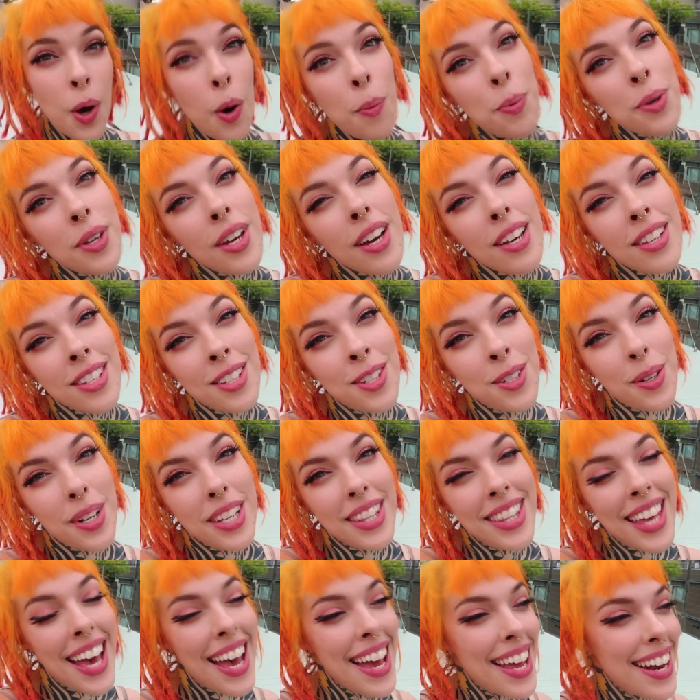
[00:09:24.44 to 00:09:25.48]
I hope you guys
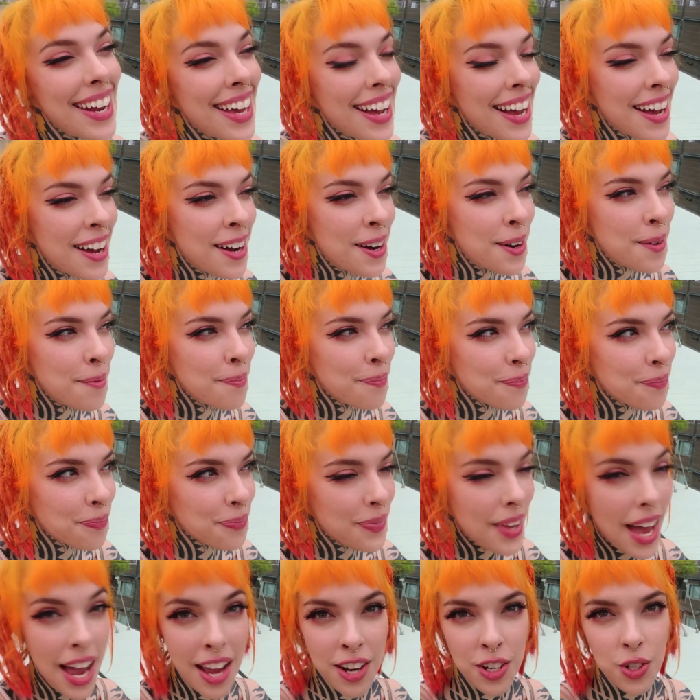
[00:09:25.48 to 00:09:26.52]
enjoyed that.
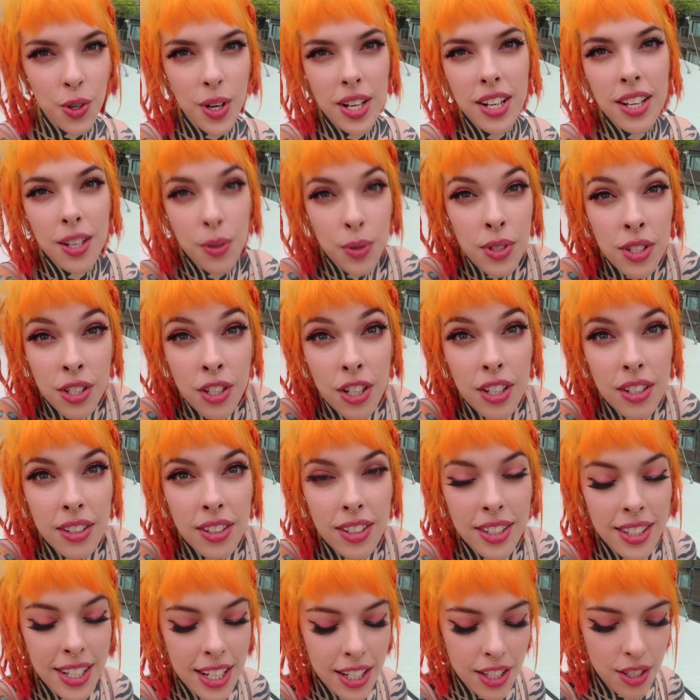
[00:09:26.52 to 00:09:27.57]
I enjoyed it. It was good.
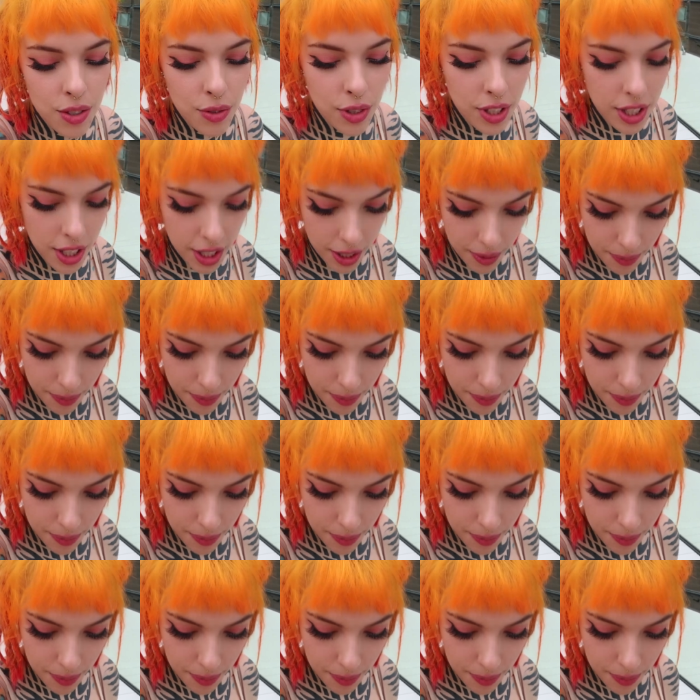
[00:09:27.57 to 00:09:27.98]
It tasted really